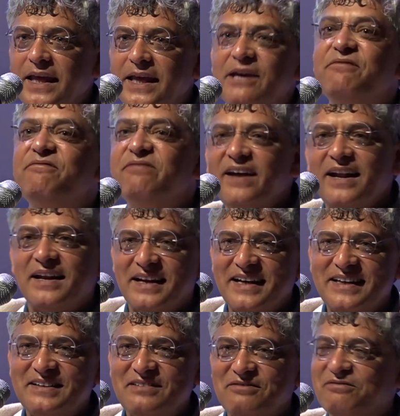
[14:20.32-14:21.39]
he fell
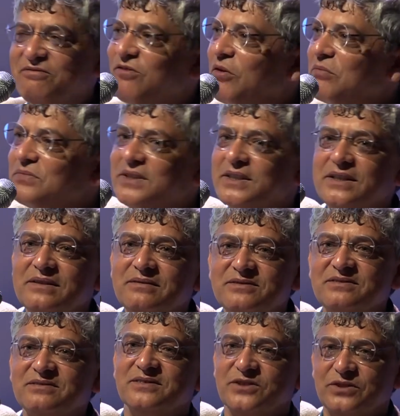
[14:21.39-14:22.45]
from the,
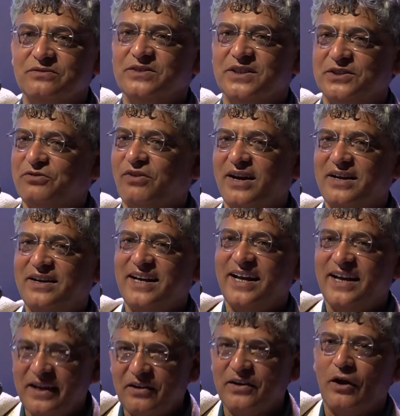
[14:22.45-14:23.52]
the truck
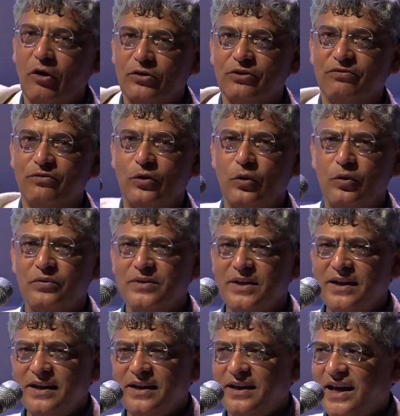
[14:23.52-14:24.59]
on the floor.
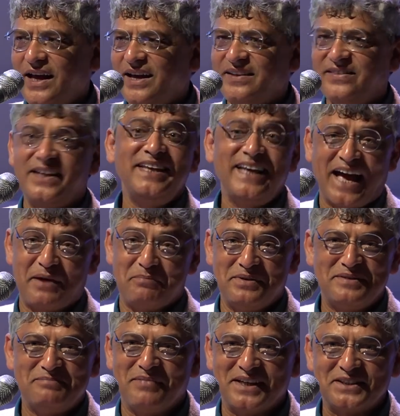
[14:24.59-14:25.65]
Nothing
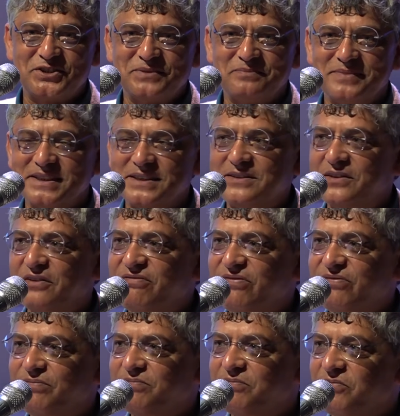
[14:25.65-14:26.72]
happened much, but the
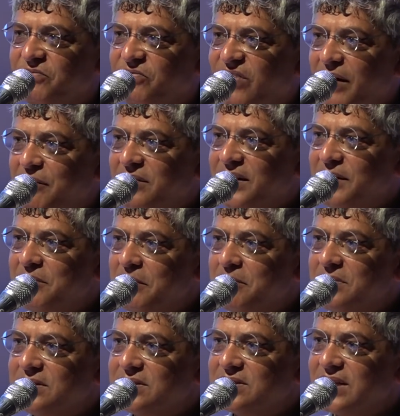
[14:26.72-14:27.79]
family
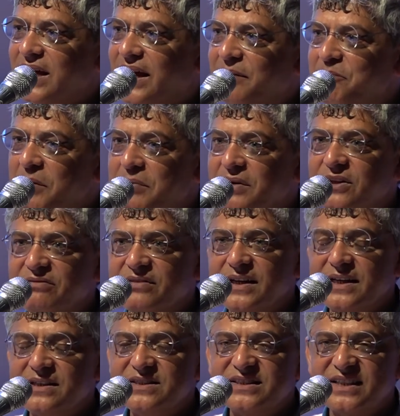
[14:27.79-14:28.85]
members and people in the
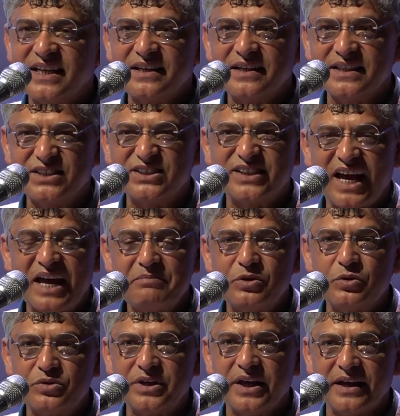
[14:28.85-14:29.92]
village said, it's
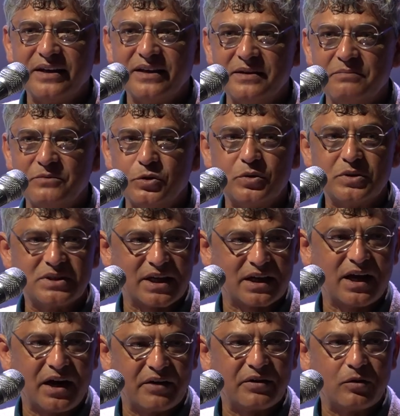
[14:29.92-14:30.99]
time you take him to a
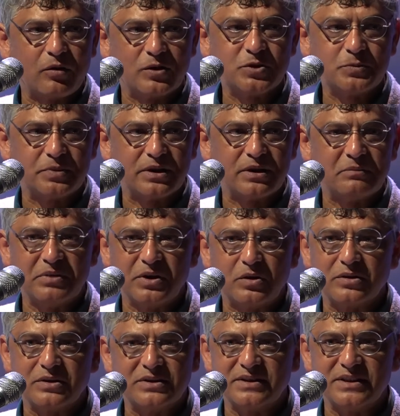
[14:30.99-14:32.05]
psychiatric hospital
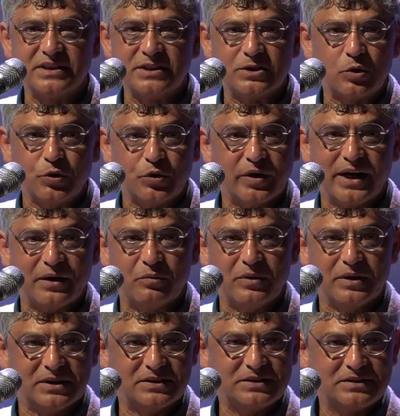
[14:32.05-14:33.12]
because this is going to get
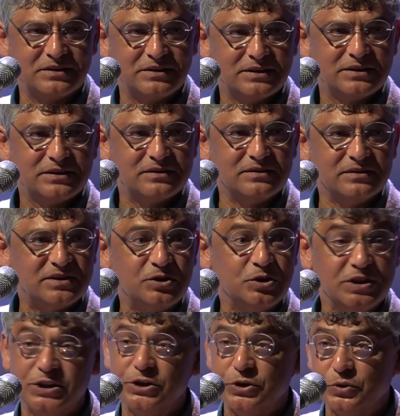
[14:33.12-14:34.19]
worse.
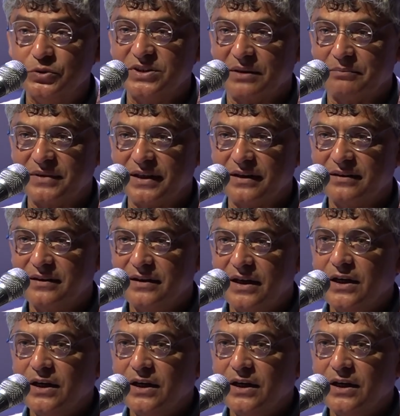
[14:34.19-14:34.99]
You need to do something.